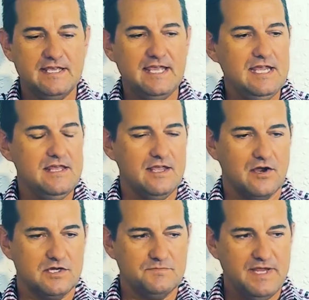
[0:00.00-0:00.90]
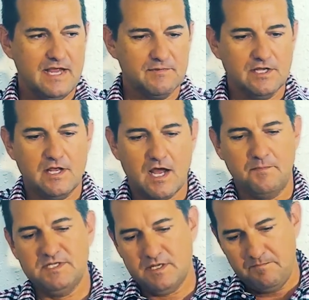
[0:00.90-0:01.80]
key there, is being able to
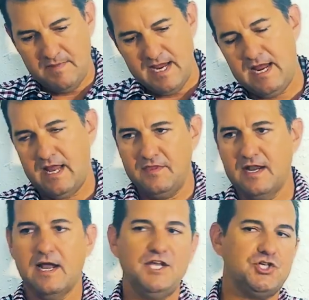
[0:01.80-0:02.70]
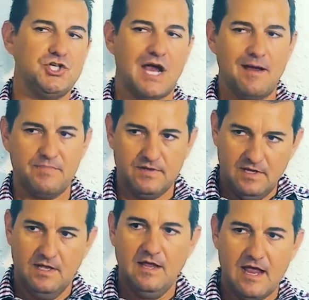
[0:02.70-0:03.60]
come to me and then I shop
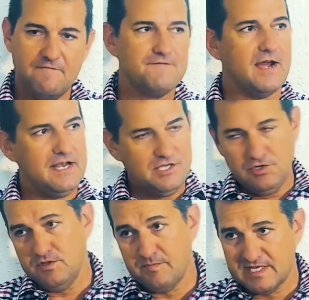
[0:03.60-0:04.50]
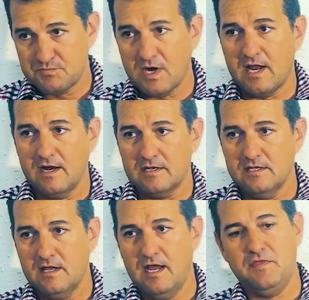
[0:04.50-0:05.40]
and find you the best product.
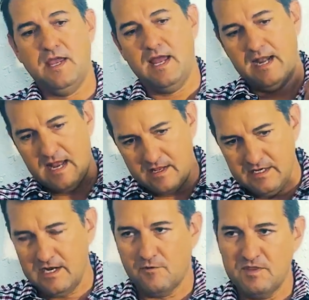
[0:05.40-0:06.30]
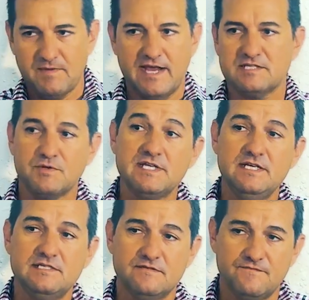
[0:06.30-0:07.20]
And then, with my
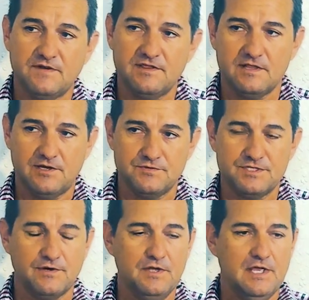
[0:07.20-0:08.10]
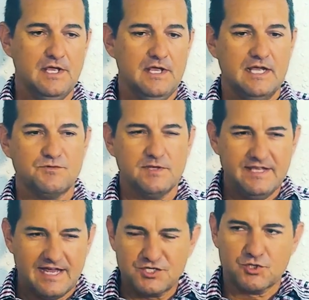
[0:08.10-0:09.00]
expertise, fund the loan. So it's really
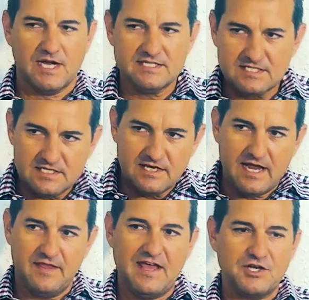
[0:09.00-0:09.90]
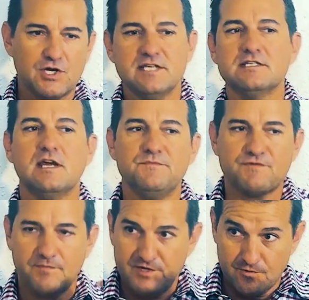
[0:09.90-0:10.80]
that trust. And that trust comes
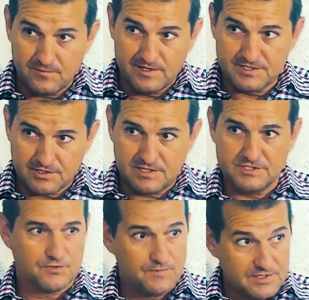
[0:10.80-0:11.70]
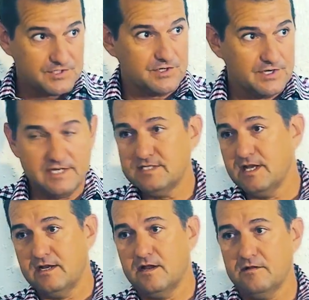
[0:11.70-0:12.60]
from your realtor, because your realtor is
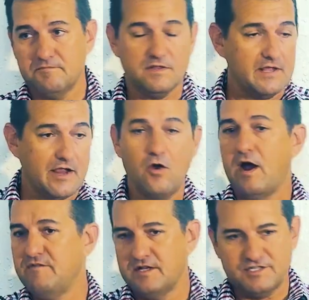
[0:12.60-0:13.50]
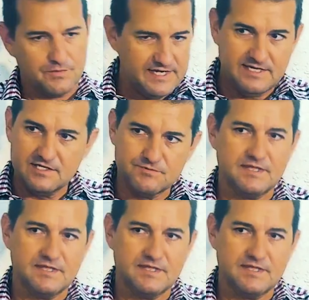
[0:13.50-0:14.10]
going to like, I've done so many deals with